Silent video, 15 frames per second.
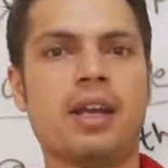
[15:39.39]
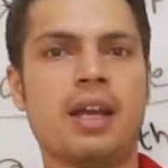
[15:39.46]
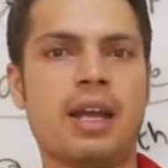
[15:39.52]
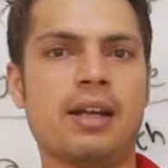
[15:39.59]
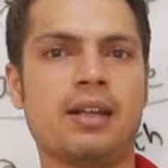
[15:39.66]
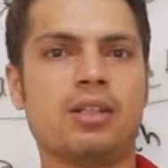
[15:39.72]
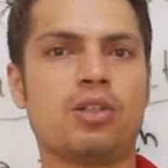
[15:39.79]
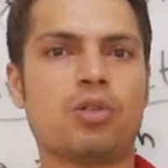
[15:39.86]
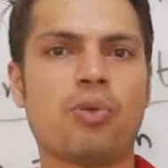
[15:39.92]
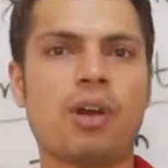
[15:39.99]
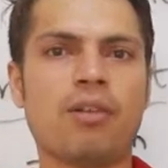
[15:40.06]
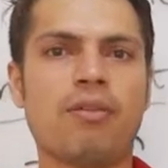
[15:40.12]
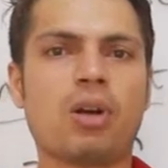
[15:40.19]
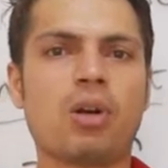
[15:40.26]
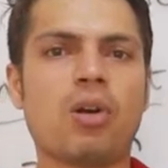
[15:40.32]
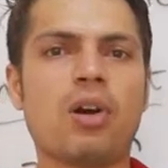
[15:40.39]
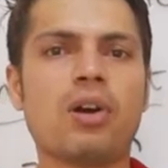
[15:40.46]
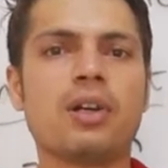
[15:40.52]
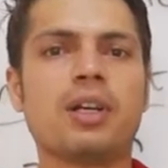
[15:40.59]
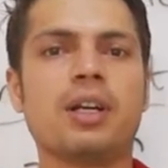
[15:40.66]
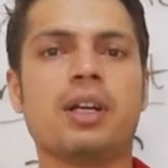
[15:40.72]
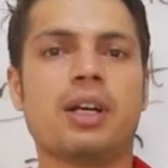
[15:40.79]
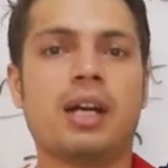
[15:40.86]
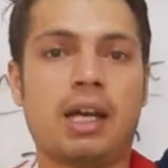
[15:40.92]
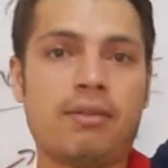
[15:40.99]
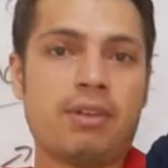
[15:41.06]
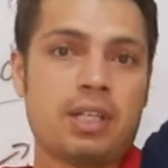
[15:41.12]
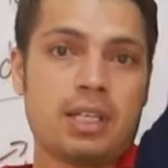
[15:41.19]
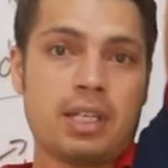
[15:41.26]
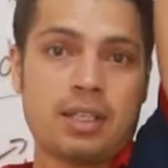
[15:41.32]
And 12 o'clock, I
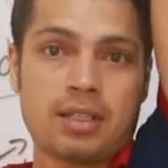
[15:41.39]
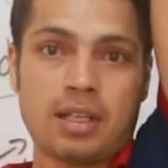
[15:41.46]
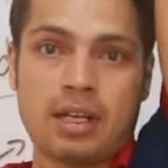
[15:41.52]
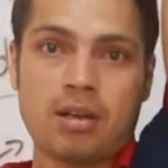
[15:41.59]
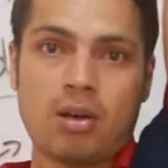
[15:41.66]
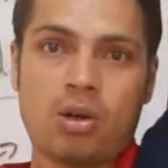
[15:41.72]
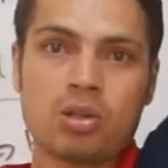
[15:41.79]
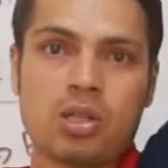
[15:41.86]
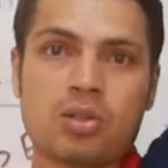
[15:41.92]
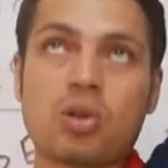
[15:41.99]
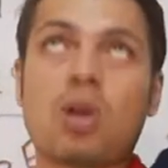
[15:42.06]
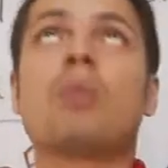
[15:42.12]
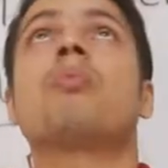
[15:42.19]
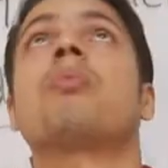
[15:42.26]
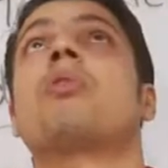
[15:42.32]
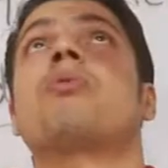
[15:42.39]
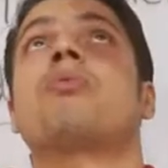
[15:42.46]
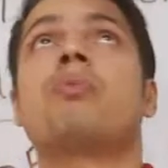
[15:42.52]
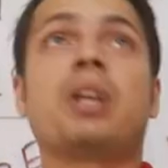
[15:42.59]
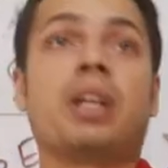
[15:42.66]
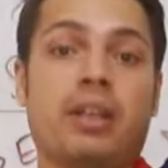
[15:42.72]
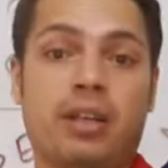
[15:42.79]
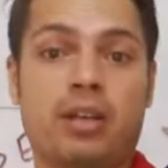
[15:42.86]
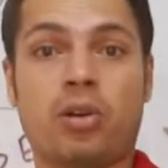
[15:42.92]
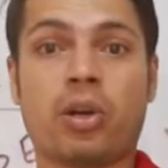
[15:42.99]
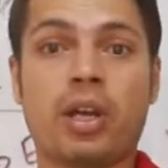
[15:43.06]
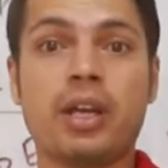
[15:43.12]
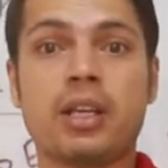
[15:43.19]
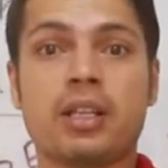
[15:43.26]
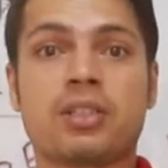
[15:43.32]
will see sun on the top of me,
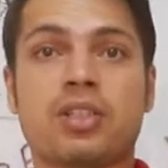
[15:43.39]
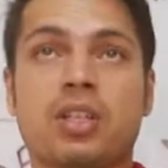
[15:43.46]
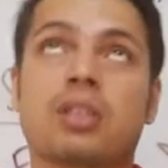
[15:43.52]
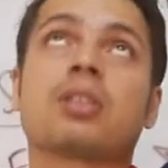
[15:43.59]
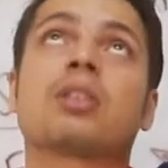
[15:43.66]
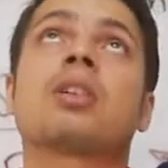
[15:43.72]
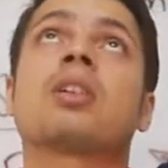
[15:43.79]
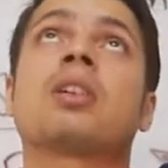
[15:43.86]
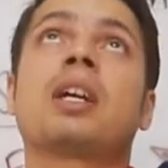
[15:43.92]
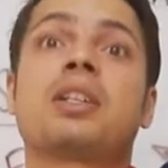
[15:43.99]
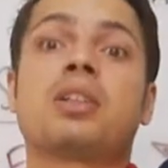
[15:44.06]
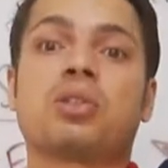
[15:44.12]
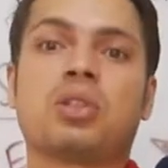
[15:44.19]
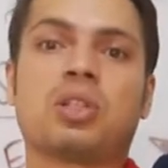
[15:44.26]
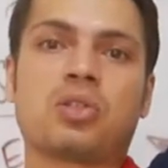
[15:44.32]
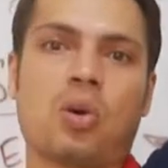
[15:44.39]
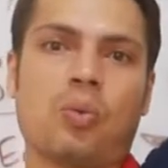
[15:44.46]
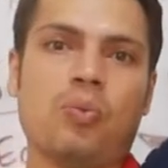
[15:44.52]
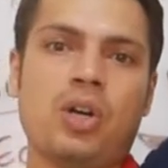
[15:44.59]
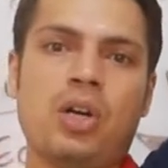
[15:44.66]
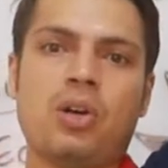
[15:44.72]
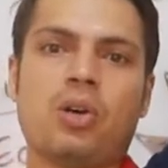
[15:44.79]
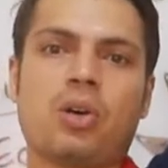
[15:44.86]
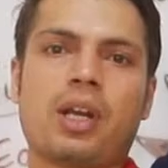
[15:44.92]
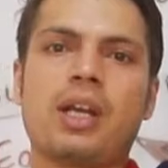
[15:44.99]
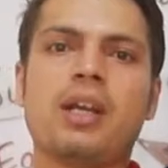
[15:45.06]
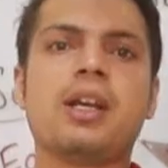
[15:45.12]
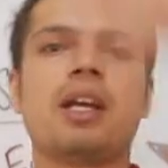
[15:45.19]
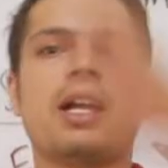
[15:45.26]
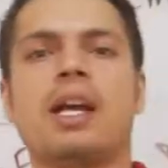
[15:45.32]
okay, just right on the top, okay.